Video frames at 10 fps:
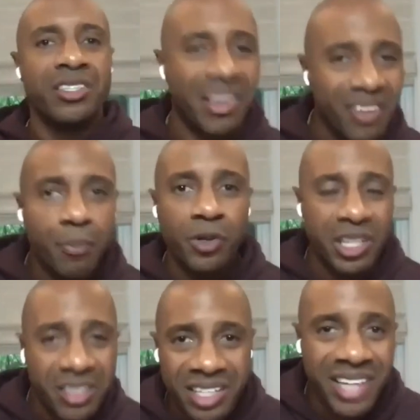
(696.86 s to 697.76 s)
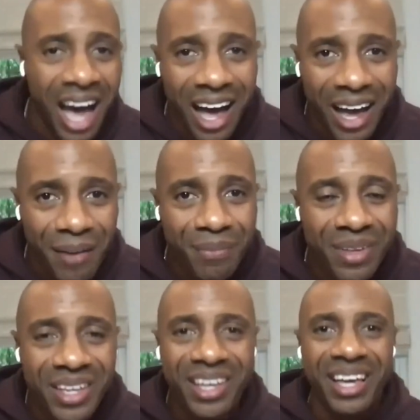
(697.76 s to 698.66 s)
70% of the time
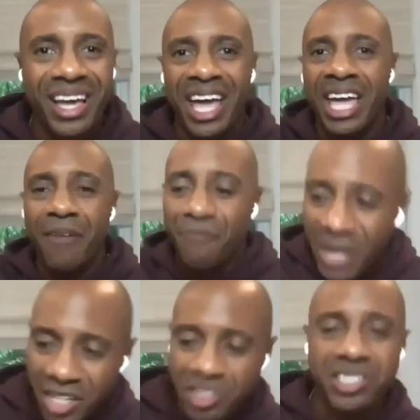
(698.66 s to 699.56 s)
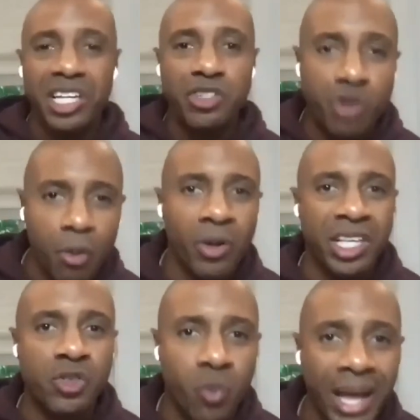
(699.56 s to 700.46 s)
he finishes his dribble with
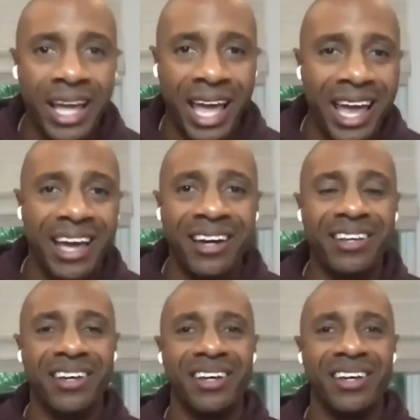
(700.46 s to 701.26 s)
his right hand,